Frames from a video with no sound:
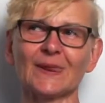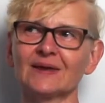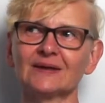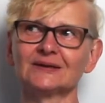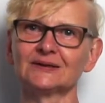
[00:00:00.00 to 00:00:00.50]

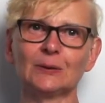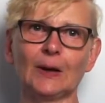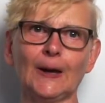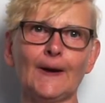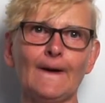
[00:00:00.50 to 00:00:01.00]
What are the
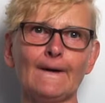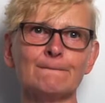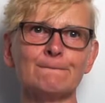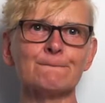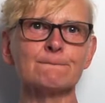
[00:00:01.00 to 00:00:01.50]
biggest
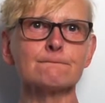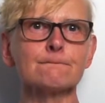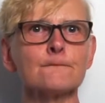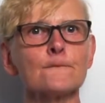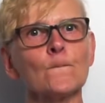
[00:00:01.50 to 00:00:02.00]
changes in
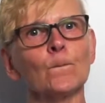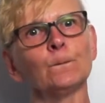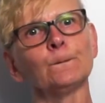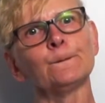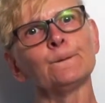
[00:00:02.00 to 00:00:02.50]
your life?
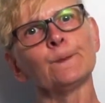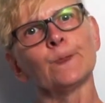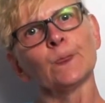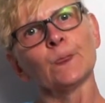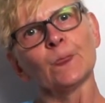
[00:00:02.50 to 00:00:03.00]
What would you say?